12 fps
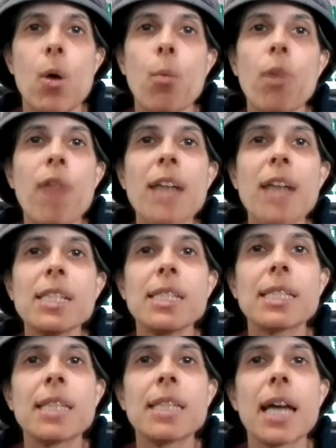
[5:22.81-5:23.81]
While Rashi
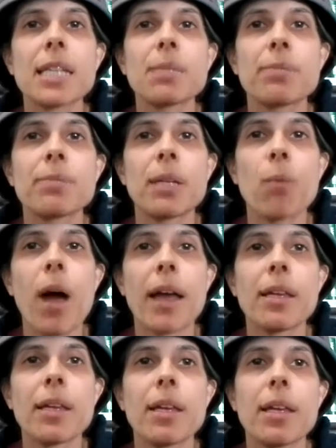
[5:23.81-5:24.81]
does not explain
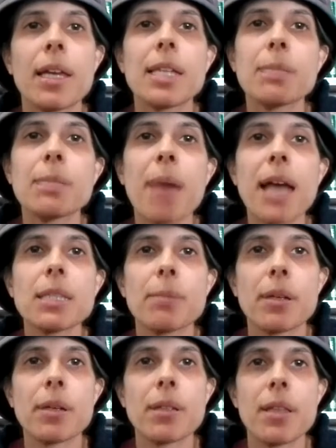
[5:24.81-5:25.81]
why, it is
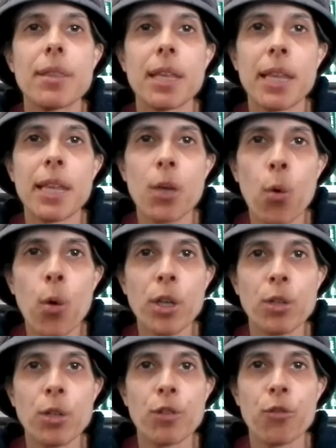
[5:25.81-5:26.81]
possible that, like all
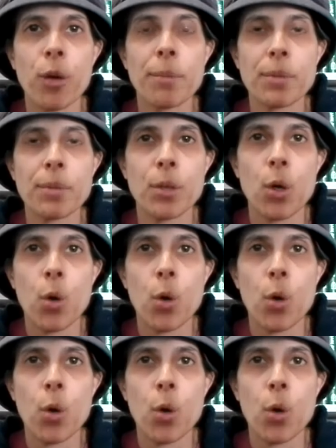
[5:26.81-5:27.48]
uniforms,